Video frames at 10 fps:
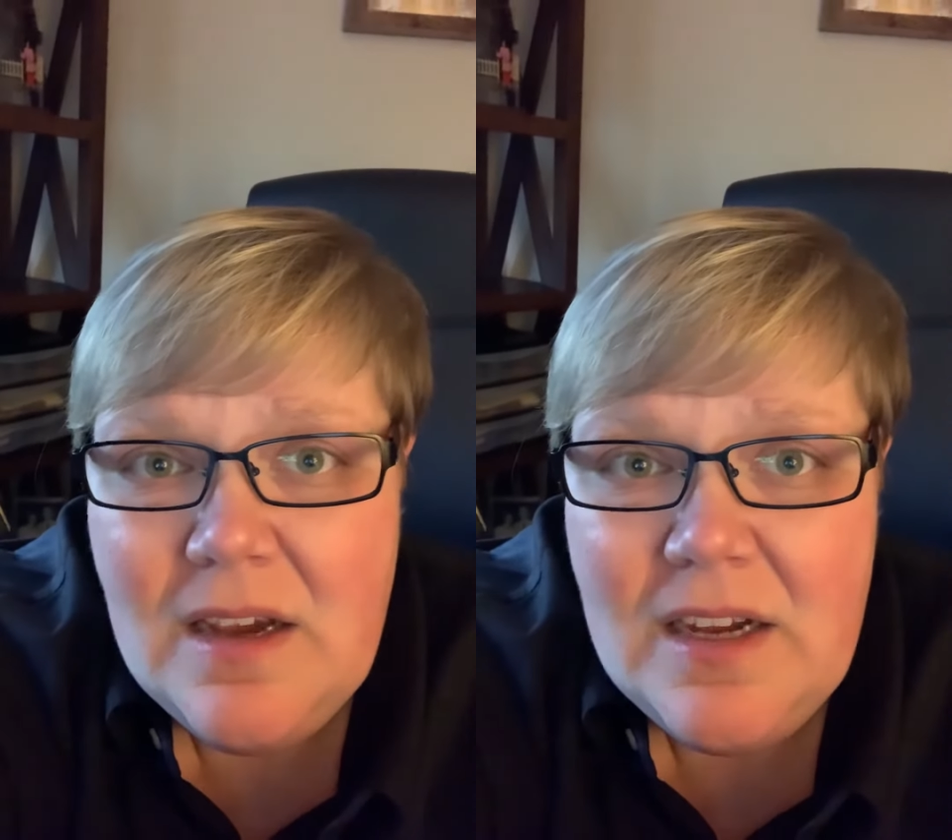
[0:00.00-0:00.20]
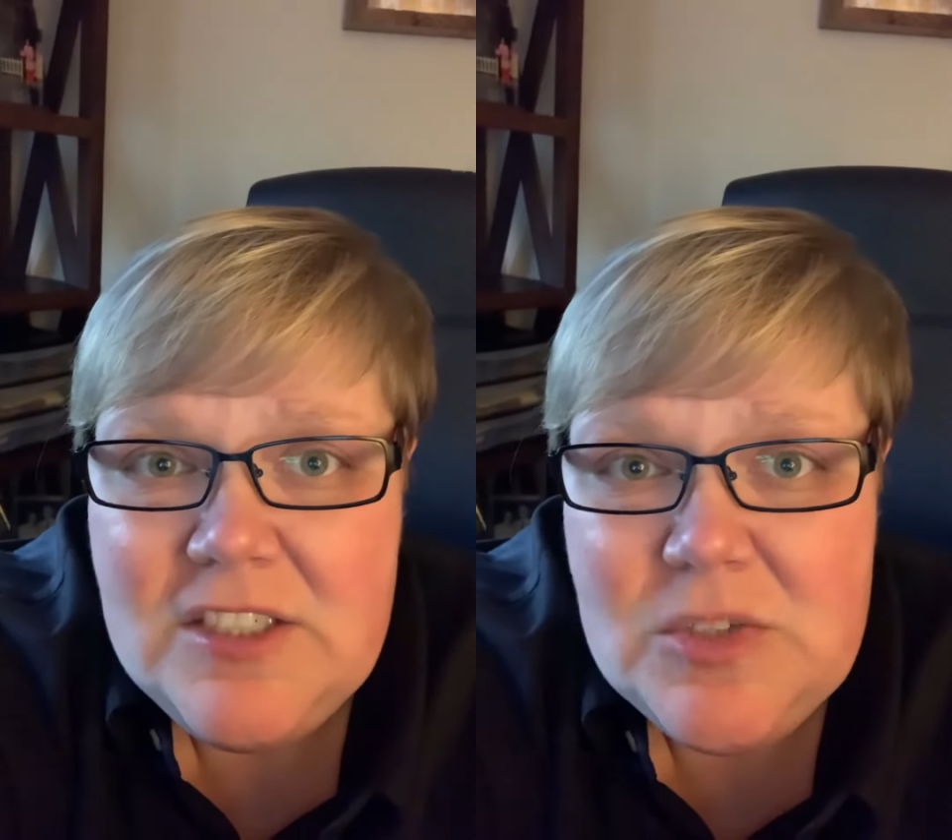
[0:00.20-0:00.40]

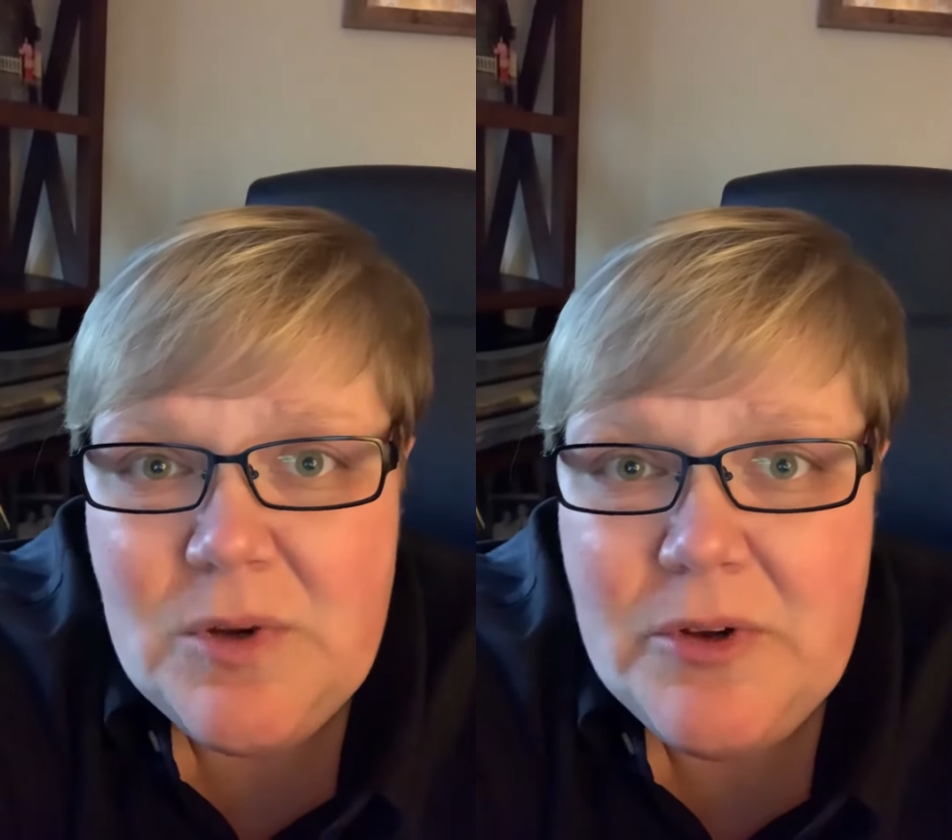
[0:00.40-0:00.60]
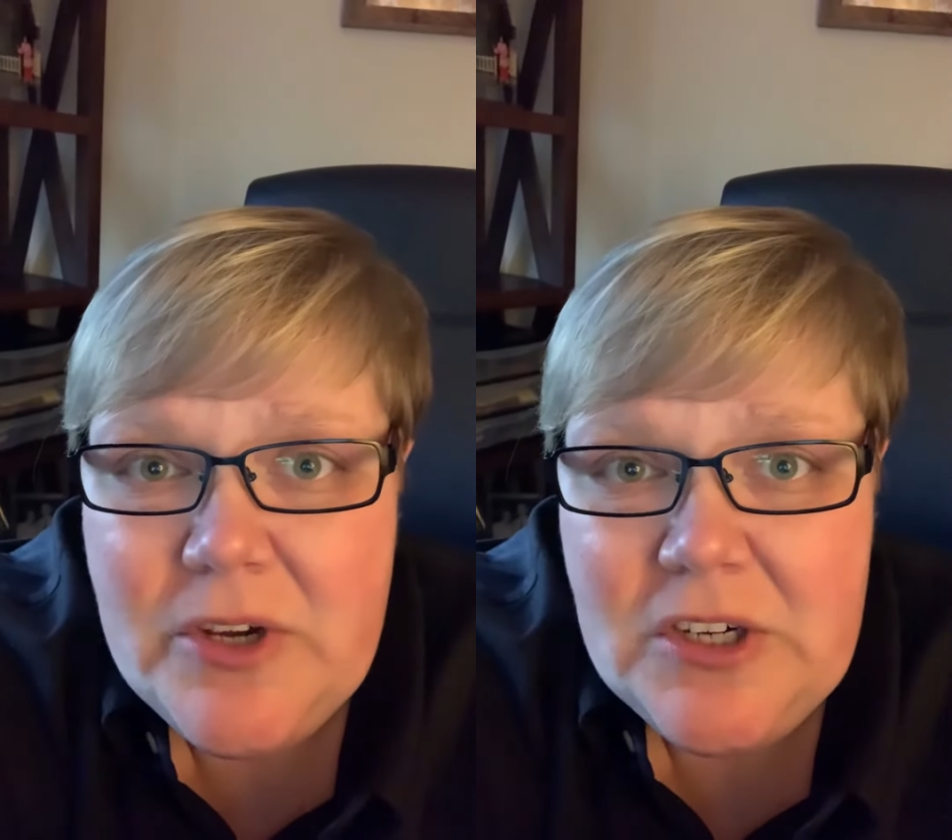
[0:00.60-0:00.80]
I just
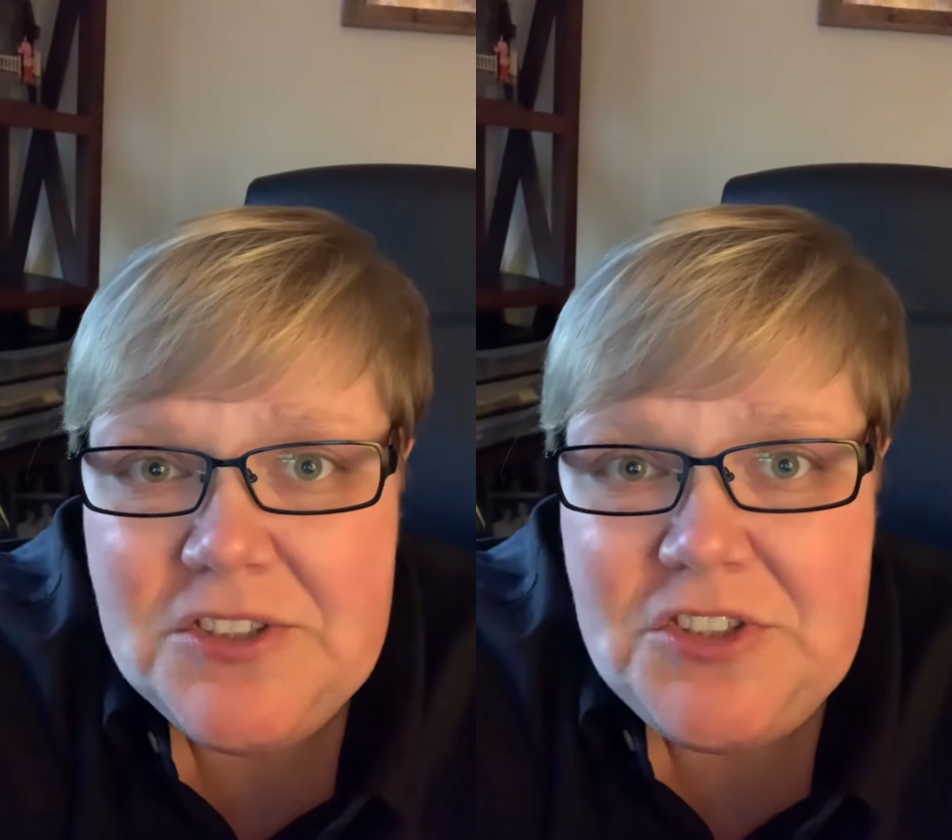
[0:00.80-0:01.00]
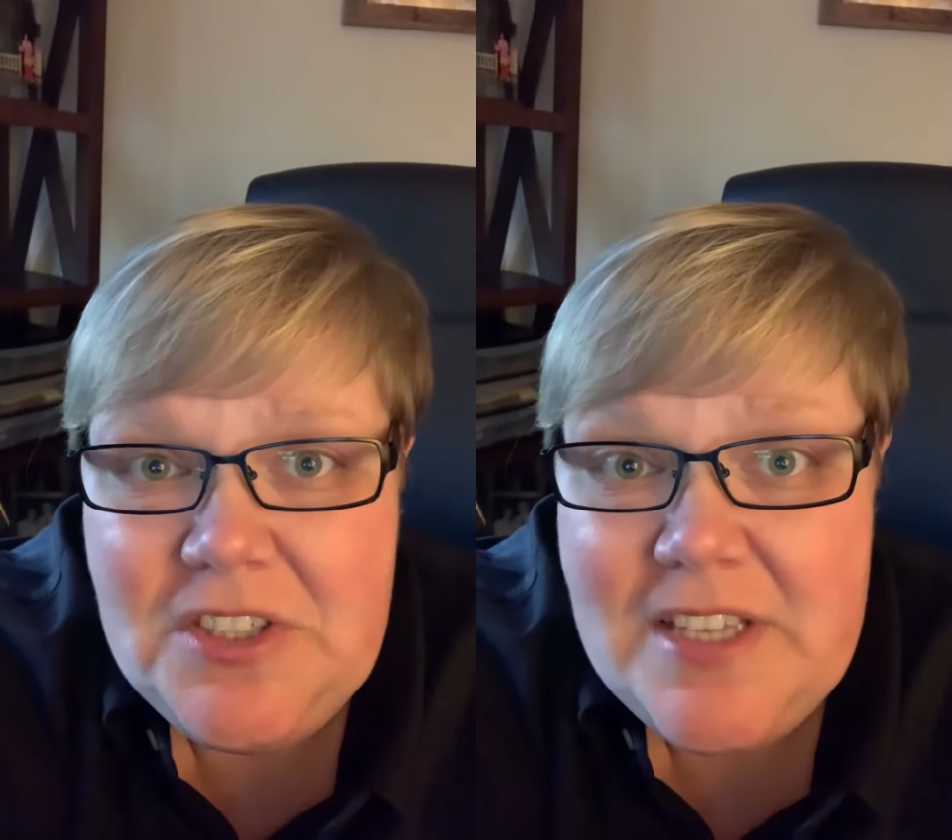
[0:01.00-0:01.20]
want to
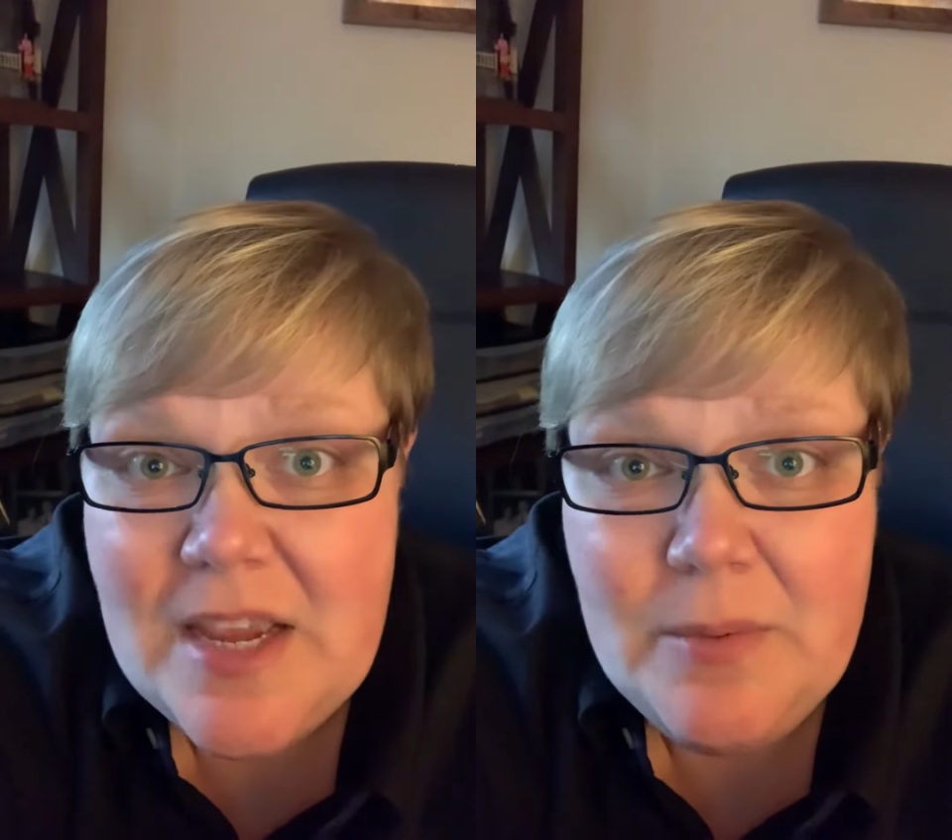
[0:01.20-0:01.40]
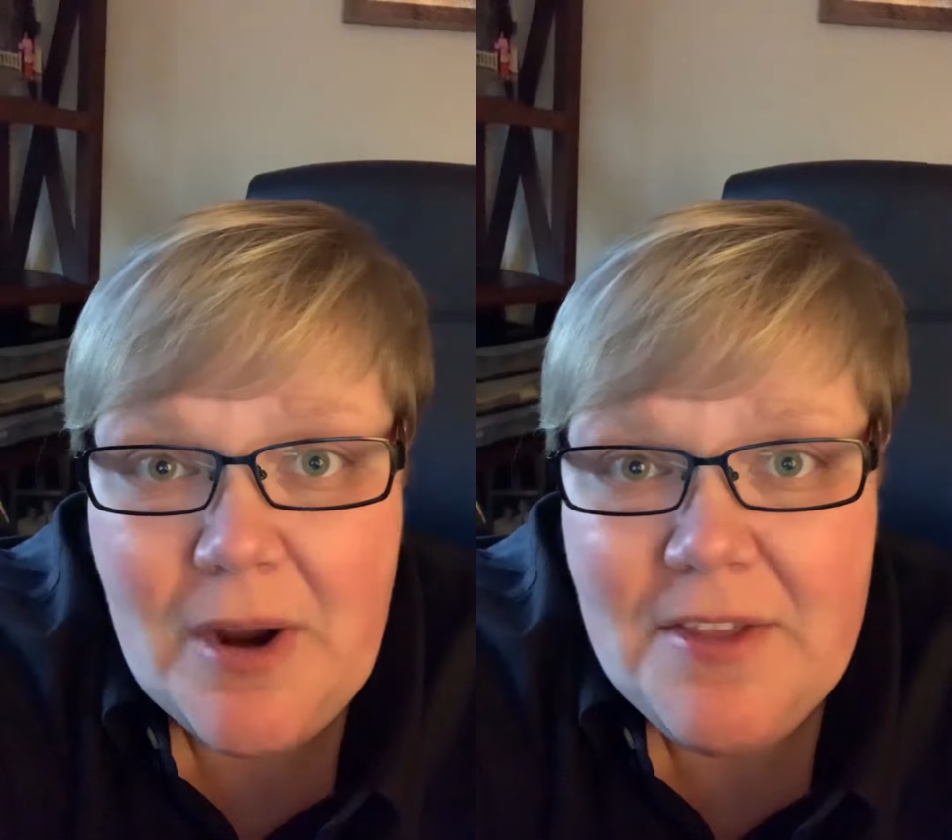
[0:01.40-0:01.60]
encourage you to take
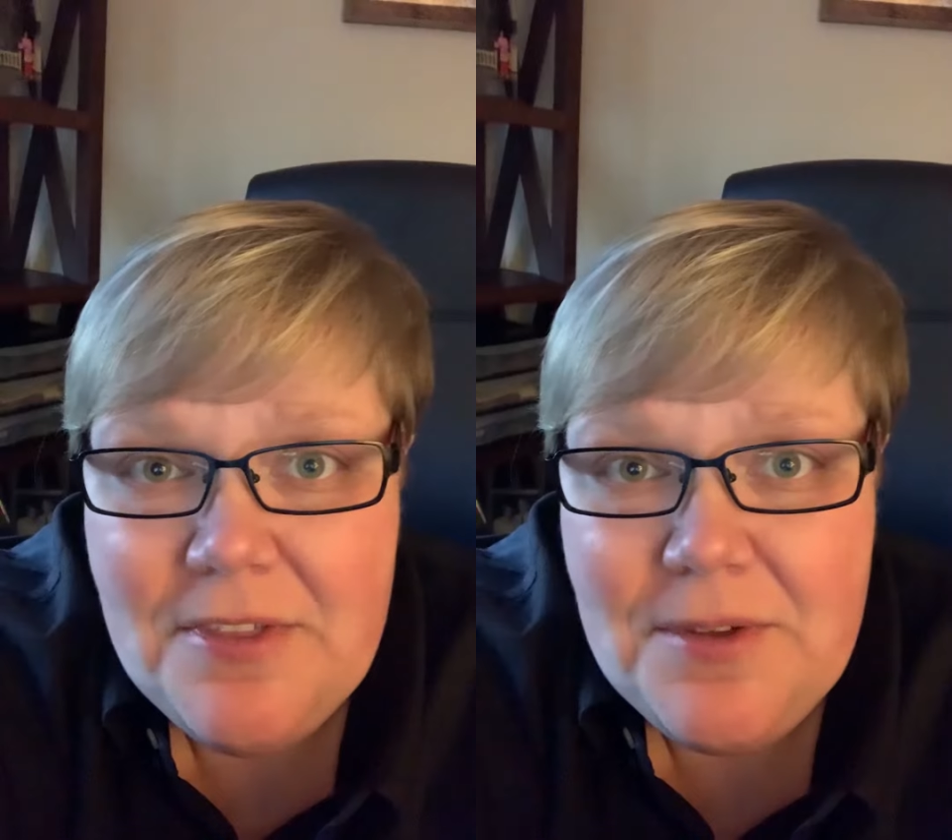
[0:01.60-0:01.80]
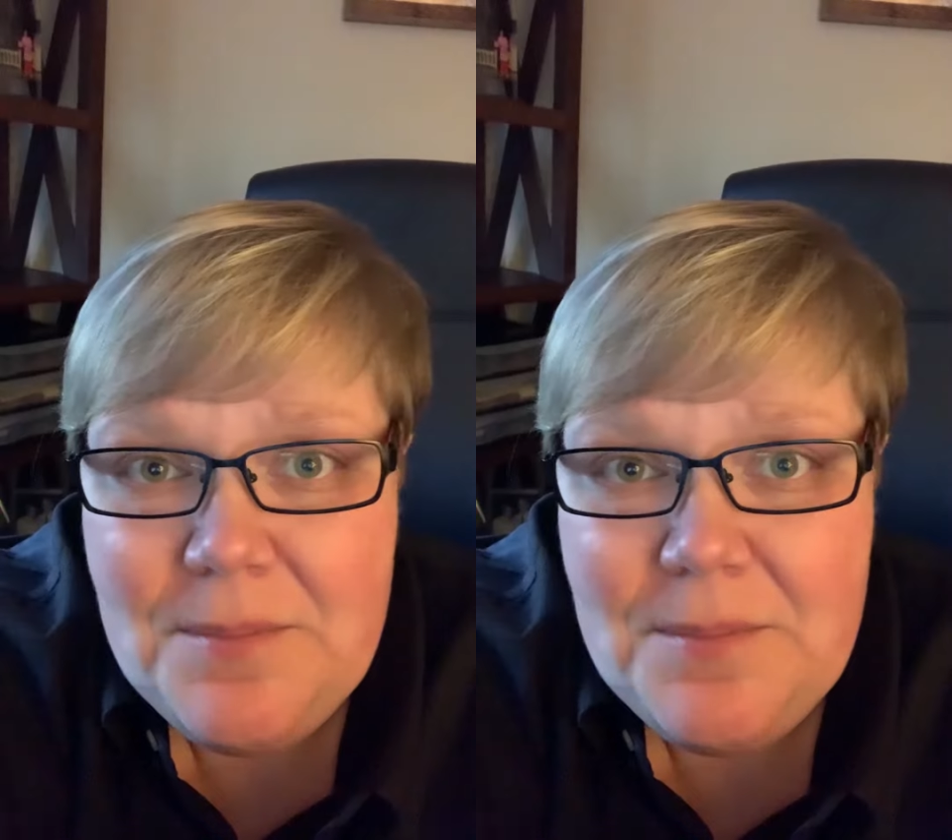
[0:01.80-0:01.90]
a breath